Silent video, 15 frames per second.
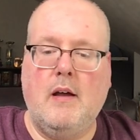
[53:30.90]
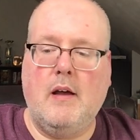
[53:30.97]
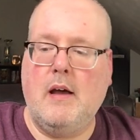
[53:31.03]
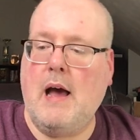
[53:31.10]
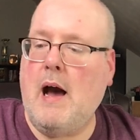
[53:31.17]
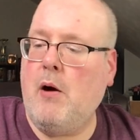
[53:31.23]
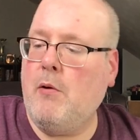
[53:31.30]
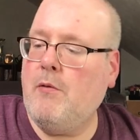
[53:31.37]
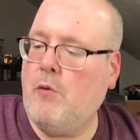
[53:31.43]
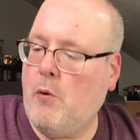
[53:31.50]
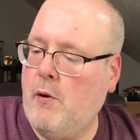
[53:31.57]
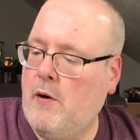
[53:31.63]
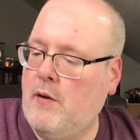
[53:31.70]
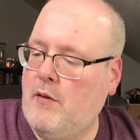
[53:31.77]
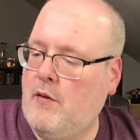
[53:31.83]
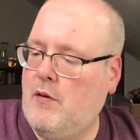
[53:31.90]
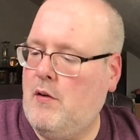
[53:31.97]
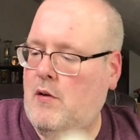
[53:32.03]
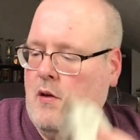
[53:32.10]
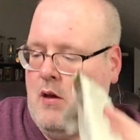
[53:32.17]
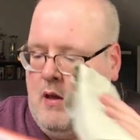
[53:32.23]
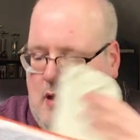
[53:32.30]
Owl Forest
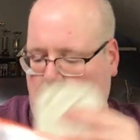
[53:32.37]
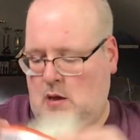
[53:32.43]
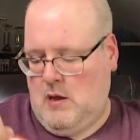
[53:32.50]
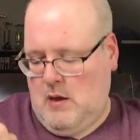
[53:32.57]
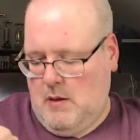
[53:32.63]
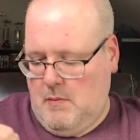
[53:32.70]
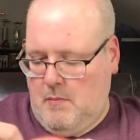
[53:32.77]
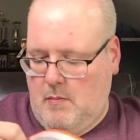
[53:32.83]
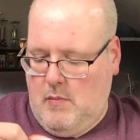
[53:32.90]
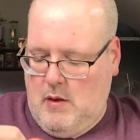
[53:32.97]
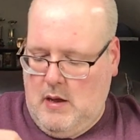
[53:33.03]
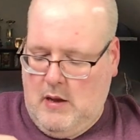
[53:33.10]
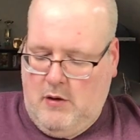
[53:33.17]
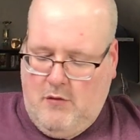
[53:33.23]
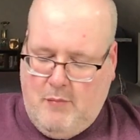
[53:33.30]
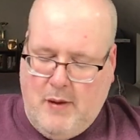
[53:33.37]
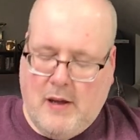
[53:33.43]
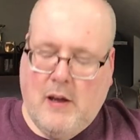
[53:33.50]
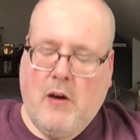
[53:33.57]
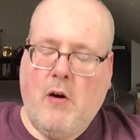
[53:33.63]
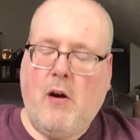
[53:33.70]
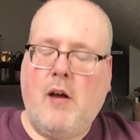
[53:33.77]
and you've been
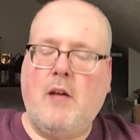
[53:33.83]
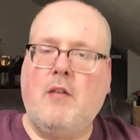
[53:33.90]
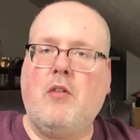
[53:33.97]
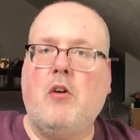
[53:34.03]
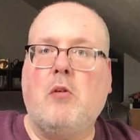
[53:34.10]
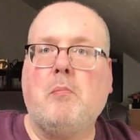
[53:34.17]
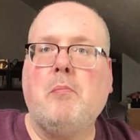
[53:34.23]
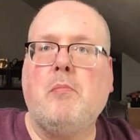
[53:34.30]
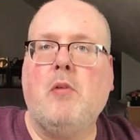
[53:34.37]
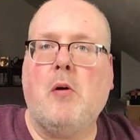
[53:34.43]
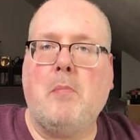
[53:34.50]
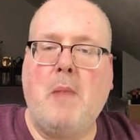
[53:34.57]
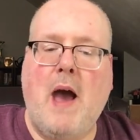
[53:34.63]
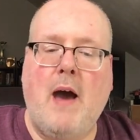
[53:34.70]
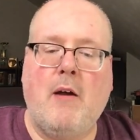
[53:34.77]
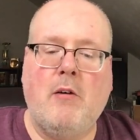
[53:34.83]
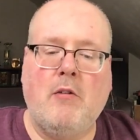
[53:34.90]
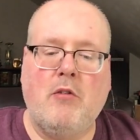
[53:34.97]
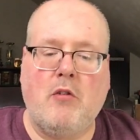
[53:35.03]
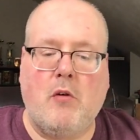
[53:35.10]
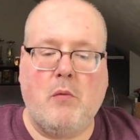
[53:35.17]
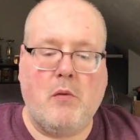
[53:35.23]
curious, their
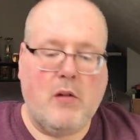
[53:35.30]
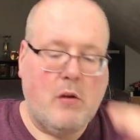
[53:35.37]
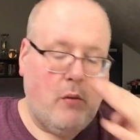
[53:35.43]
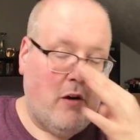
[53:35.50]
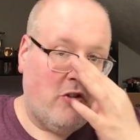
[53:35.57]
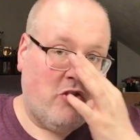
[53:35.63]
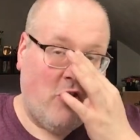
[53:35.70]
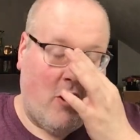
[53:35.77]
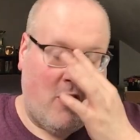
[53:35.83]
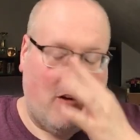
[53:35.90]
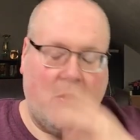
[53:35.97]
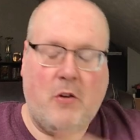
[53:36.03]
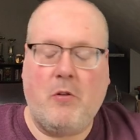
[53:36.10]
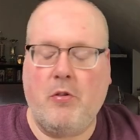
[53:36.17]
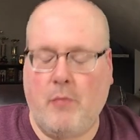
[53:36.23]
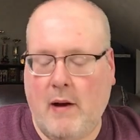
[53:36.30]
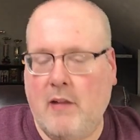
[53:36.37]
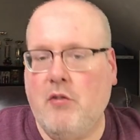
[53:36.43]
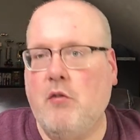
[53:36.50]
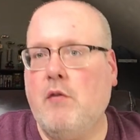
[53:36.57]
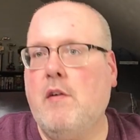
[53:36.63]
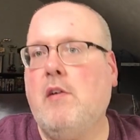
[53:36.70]
patterns are really well charted. Their
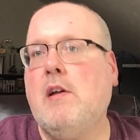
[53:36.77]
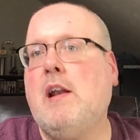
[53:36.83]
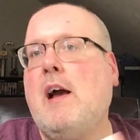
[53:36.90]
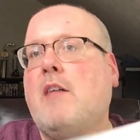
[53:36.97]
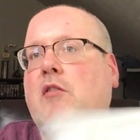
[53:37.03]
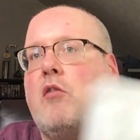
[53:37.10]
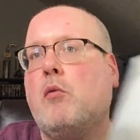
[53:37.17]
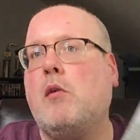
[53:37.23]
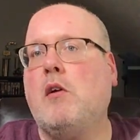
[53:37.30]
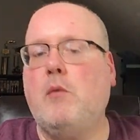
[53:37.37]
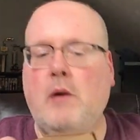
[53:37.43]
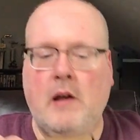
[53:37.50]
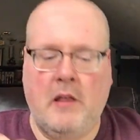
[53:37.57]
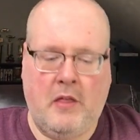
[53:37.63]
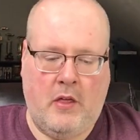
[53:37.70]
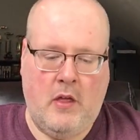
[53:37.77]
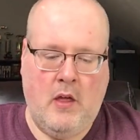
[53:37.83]
threads are really nice to work with.